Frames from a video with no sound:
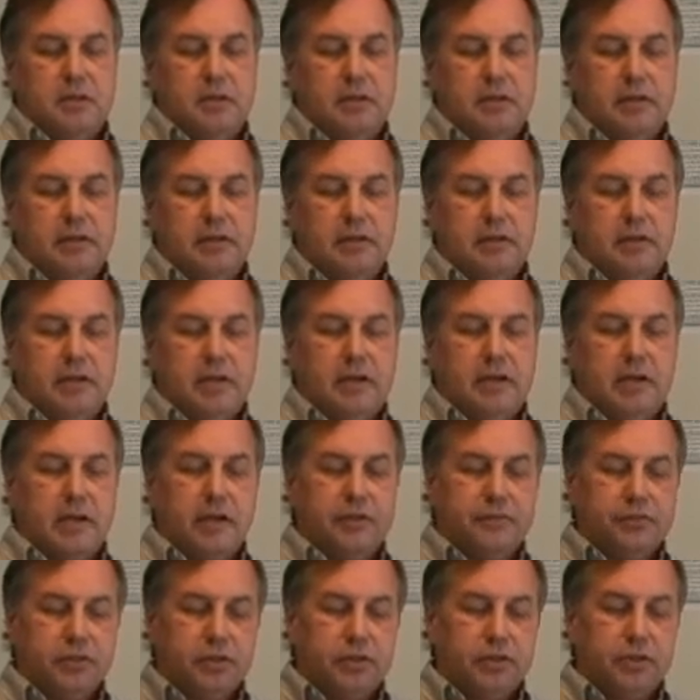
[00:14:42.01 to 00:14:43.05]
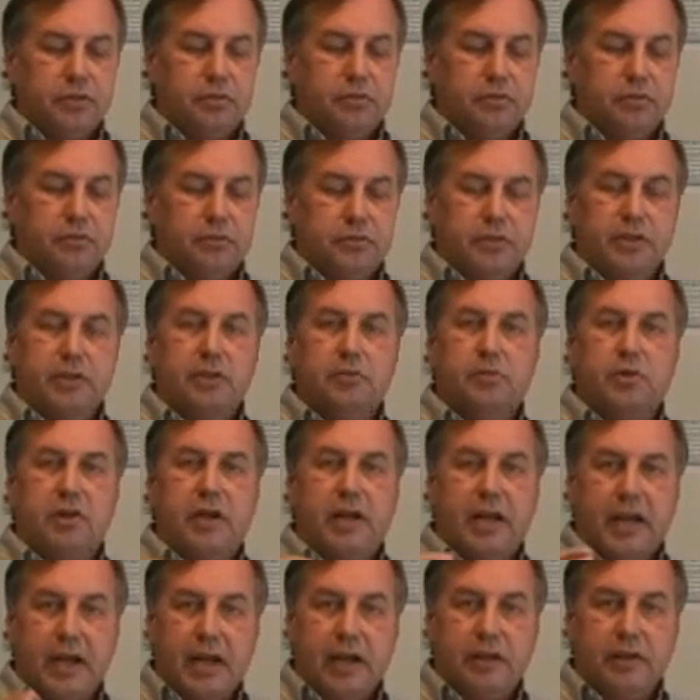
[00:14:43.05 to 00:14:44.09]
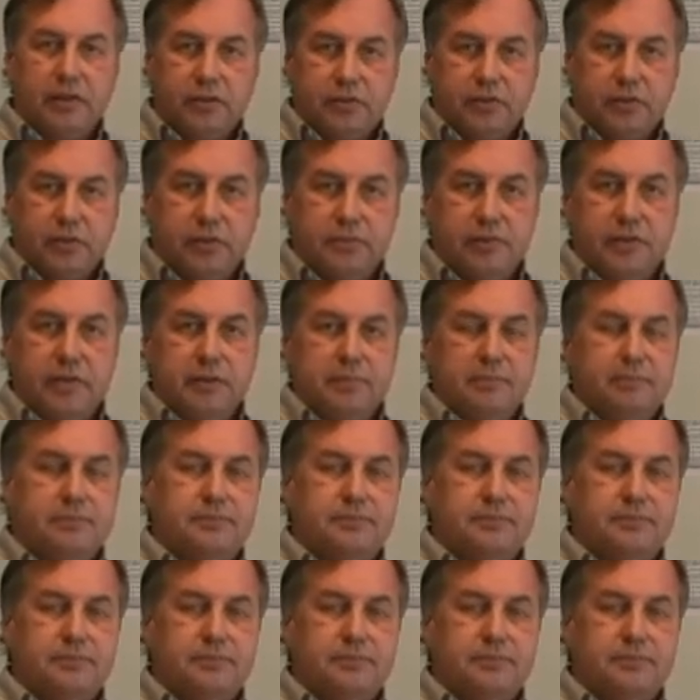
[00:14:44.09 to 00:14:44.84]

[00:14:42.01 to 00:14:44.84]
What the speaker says: Like after say you want to add a survey,